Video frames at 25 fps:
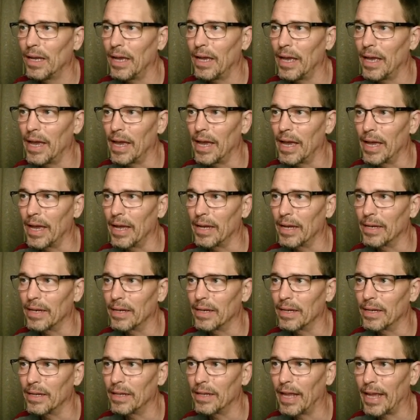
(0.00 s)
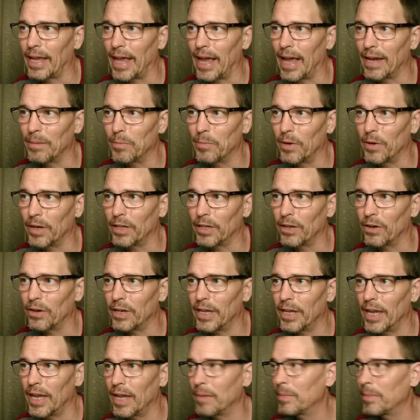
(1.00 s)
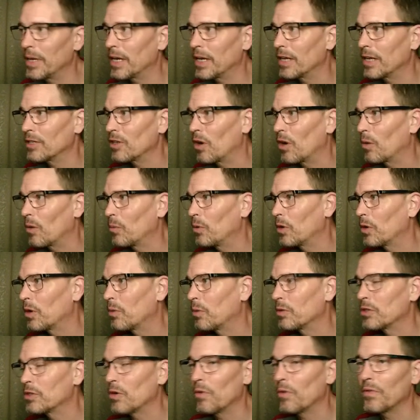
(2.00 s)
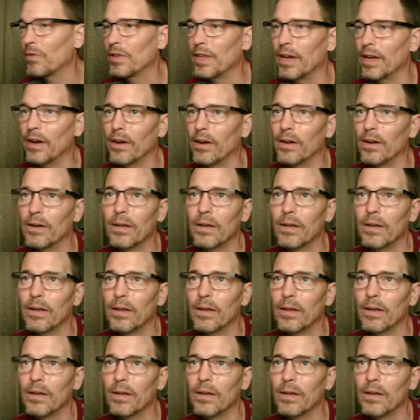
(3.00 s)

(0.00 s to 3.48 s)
and they can't bring their king because our rook was over there.